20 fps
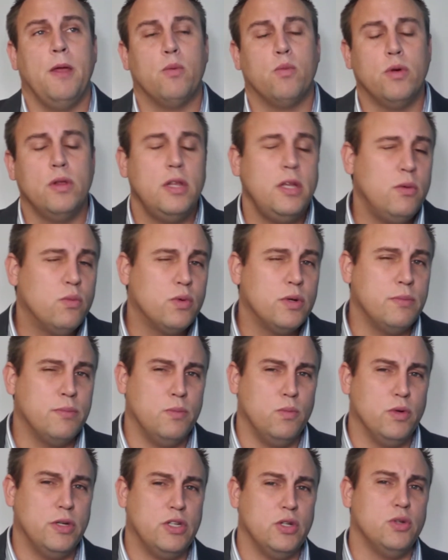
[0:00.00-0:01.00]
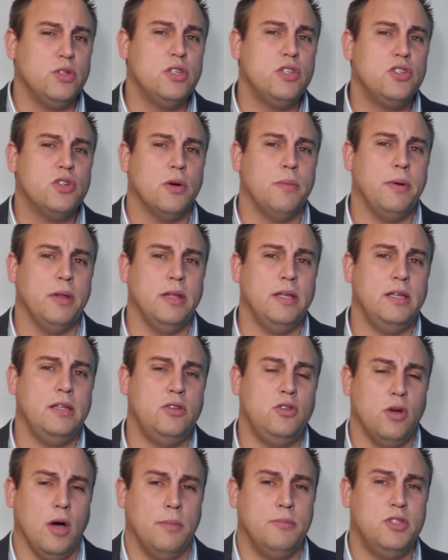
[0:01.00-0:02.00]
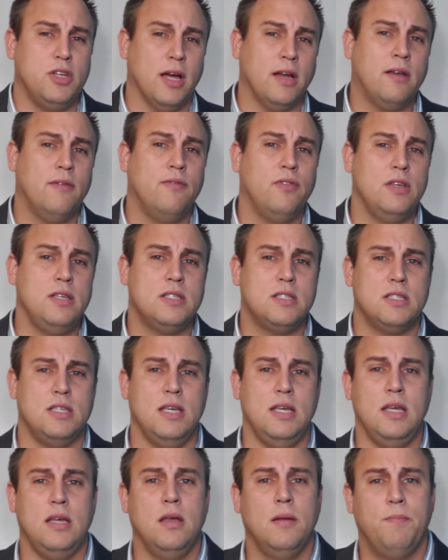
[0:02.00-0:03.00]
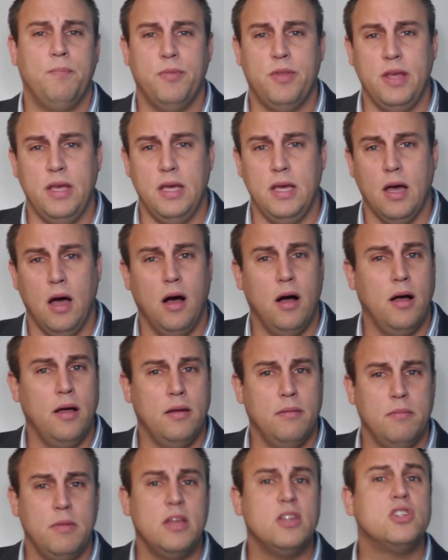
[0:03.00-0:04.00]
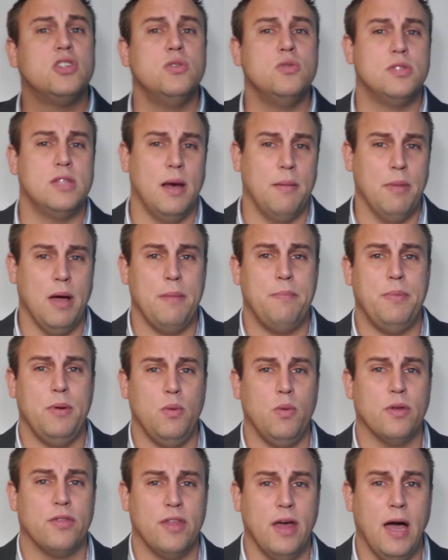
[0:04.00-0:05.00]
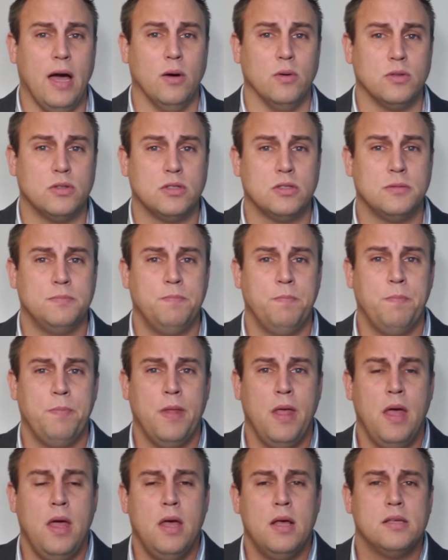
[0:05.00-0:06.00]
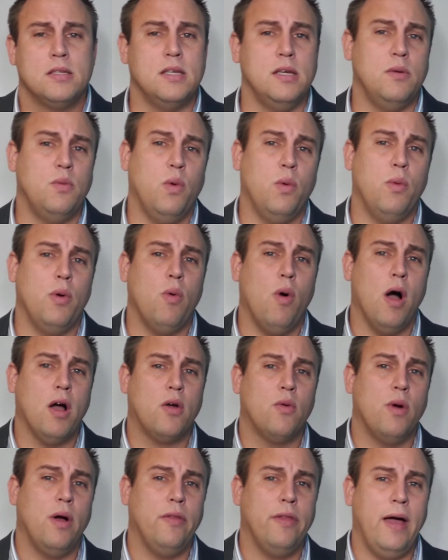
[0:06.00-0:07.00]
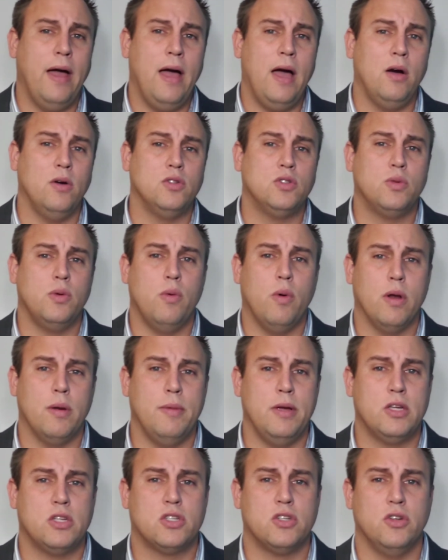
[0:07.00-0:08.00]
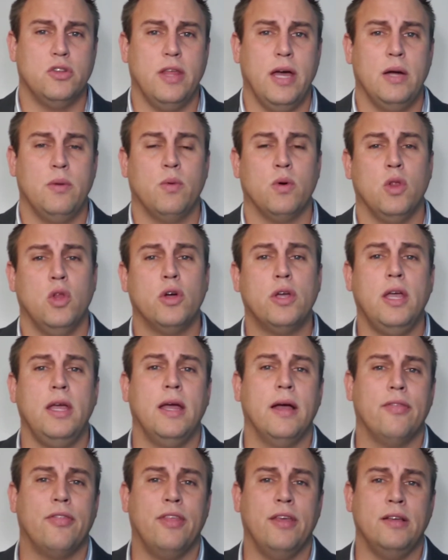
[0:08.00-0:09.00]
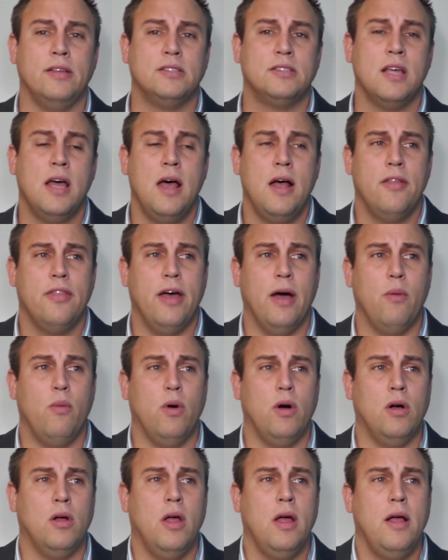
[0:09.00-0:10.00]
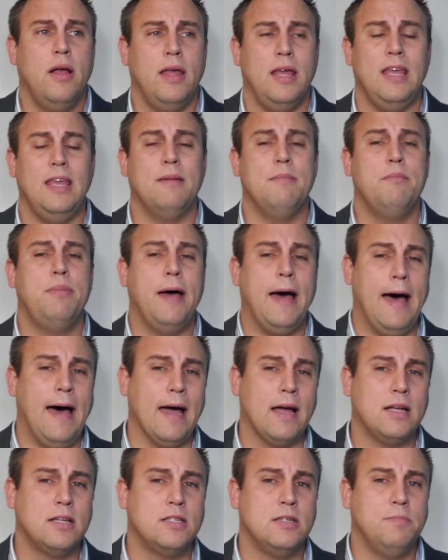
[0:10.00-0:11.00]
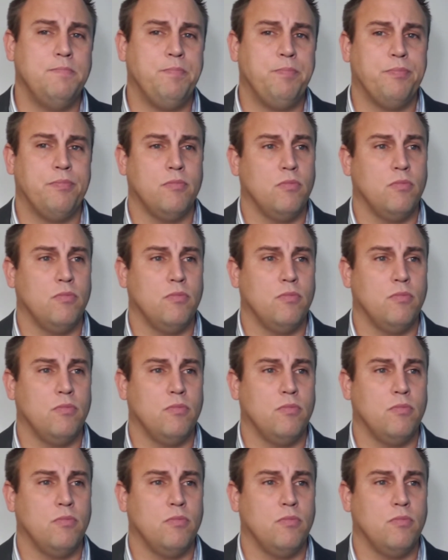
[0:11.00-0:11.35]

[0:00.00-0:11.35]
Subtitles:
it really reduces your ability to objectively see the issues that might be with the house. See, when we walk around the house, we want to make sure that we're looking at things that will impact